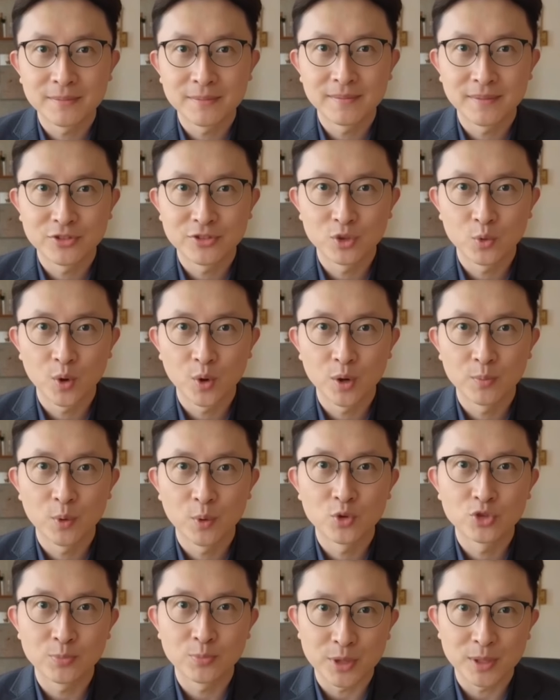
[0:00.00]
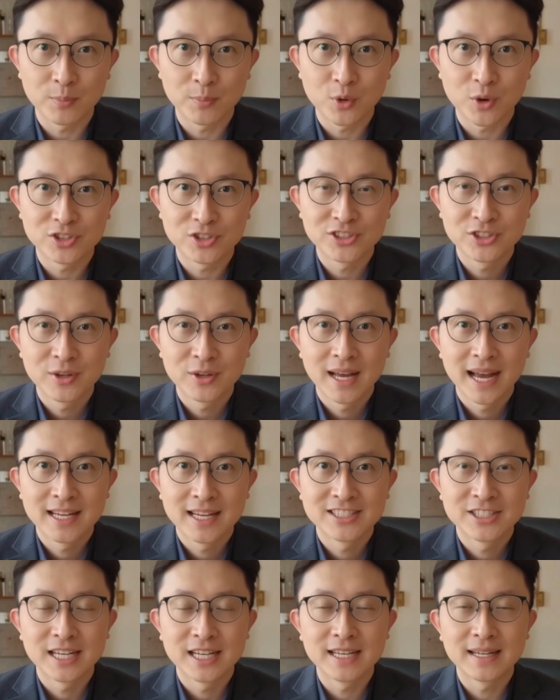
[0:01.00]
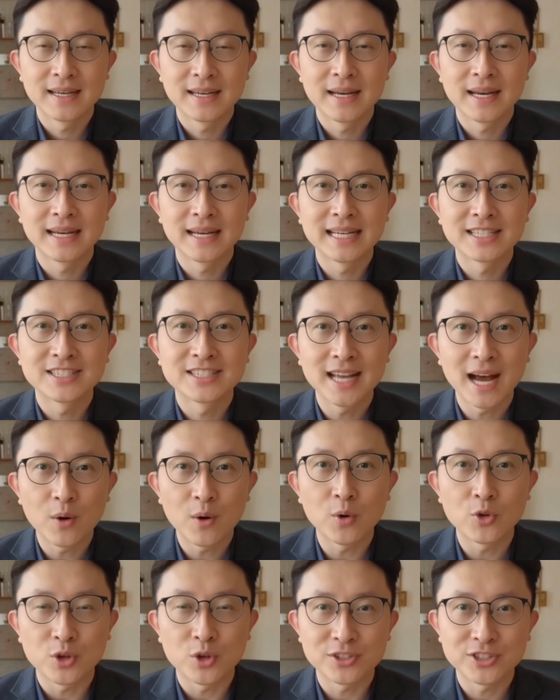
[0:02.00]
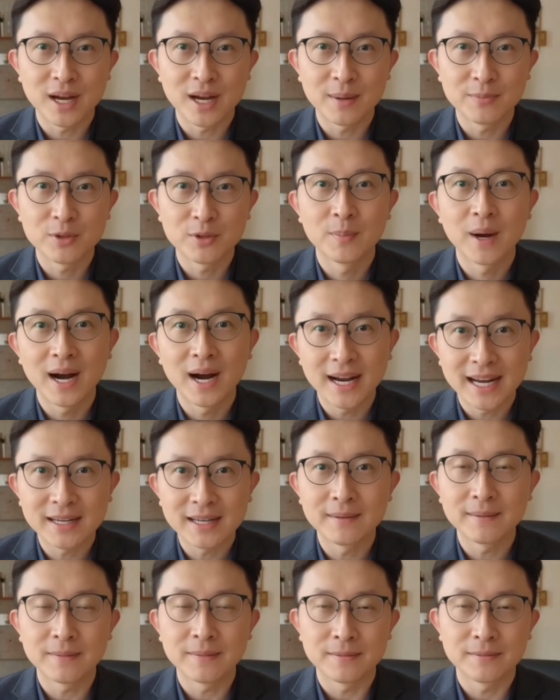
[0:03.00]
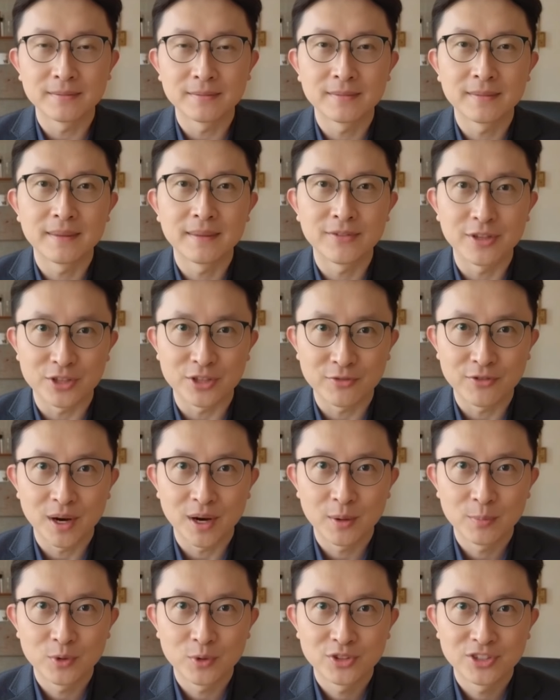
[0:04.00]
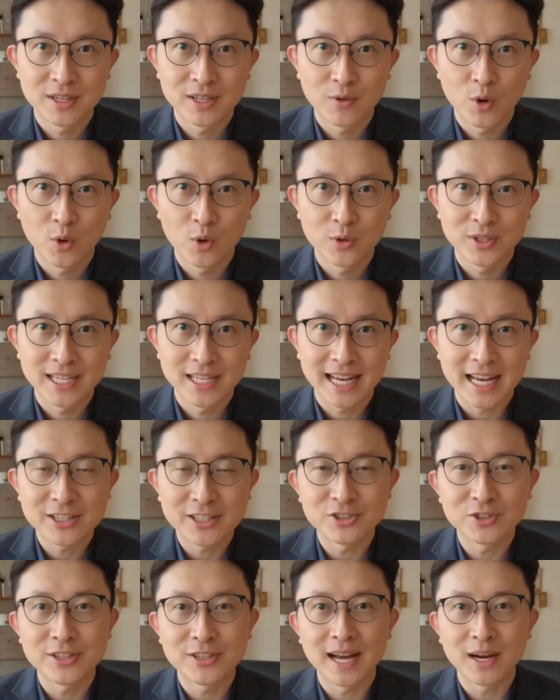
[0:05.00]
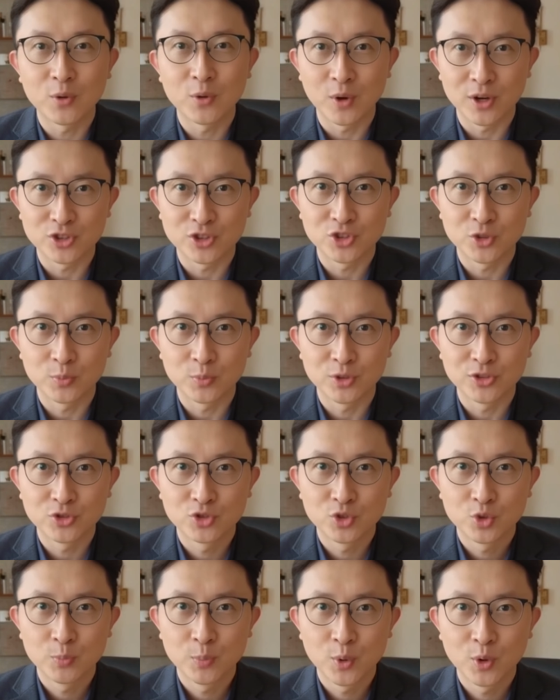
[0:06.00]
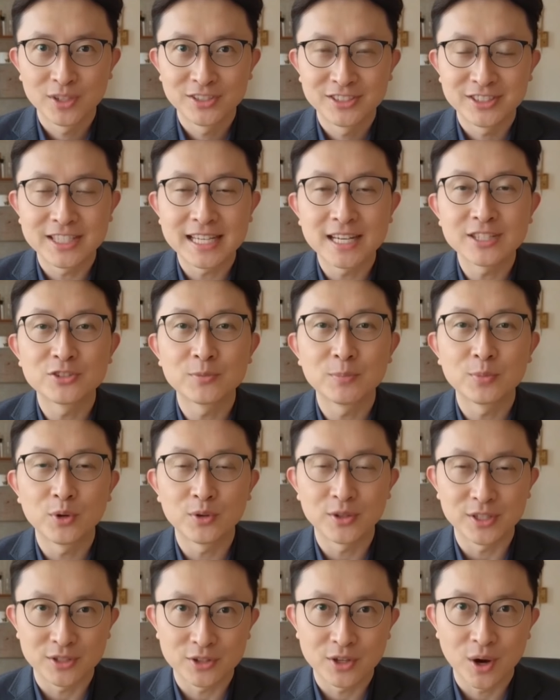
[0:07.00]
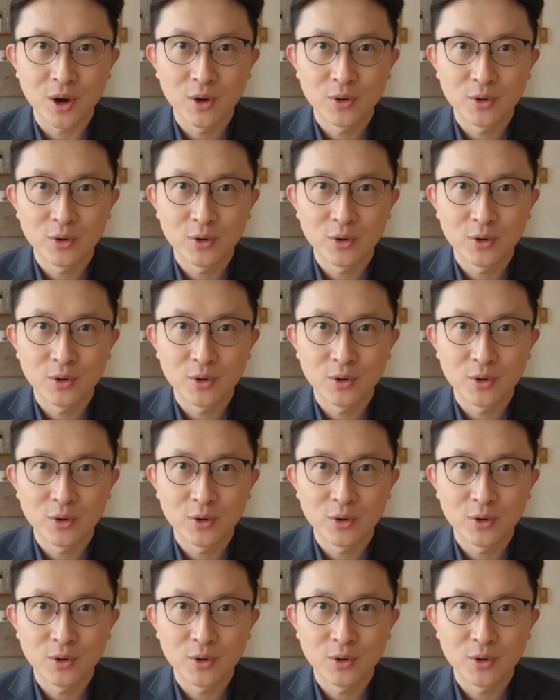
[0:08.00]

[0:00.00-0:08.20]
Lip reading: So while most people are still asking, is now a good time to buy? The developers have already answered that question with $2.6 billion.